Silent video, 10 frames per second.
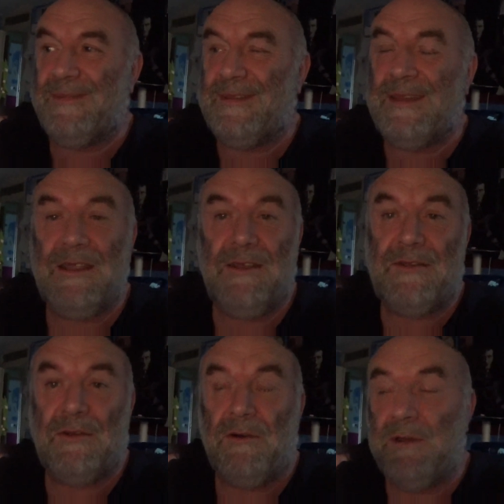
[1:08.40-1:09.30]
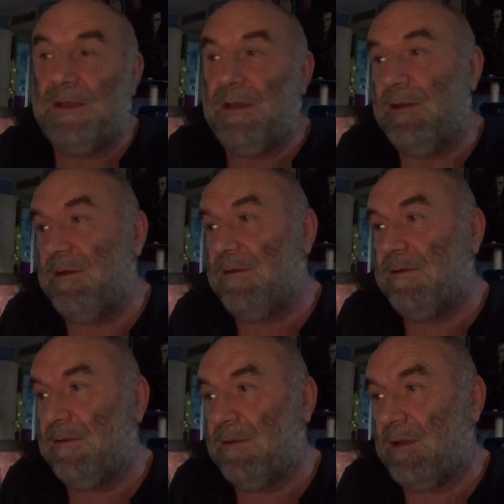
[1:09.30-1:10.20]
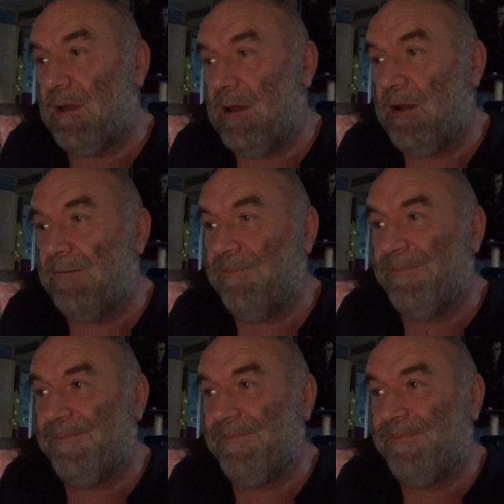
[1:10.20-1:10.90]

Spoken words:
get it sorted. But